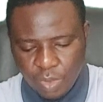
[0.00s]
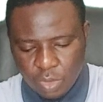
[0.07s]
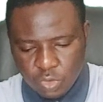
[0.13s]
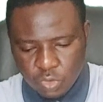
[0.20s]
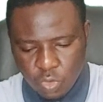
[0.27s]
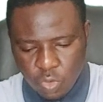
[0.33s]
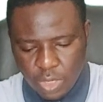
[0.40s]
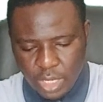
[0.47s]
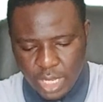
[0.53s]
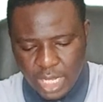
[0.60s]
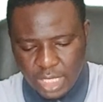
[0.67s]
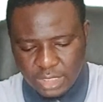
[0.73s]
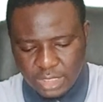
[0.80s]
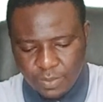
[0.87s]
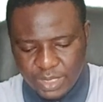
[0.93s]
So
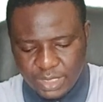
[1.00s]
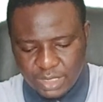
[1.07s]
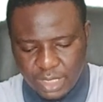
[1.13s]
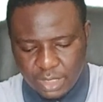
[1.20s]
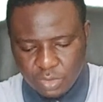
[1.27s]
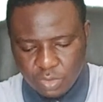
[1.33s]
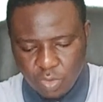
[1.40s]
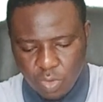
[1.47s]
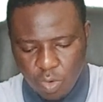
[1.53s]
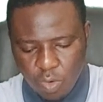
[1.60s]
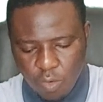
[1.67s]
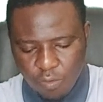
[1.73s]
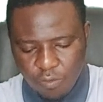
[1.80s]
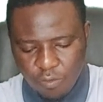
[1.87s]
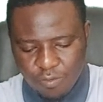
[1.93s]
80%
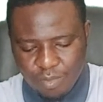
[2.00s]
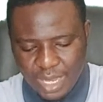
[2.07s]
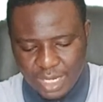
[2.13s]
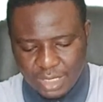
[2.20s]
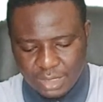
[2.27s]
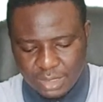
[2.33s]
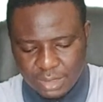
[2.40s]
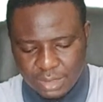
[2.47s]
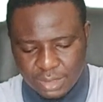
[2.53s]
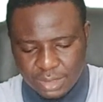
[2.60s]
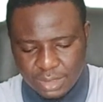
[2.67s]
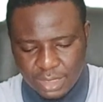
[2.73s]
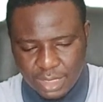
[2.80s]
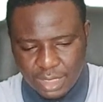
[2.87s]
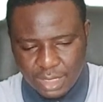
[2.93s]
of men
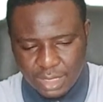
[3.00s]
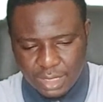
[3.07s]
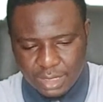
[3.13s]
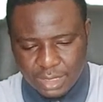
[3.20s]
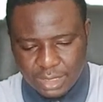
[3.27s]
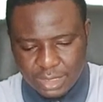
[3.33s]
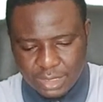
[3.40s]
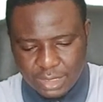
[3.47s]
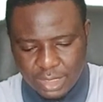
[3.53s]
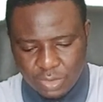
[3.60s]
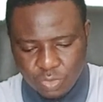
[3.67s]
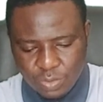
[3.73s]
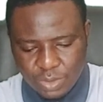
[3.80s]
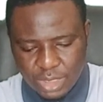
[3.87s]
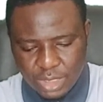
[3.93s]
is said to
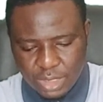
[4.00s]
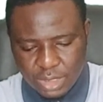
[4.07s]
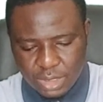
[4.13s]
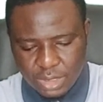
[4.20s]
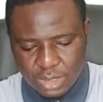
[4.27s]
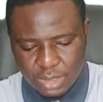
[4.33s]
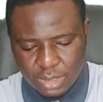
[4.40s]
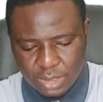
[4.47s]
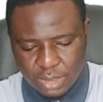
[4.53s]
be this.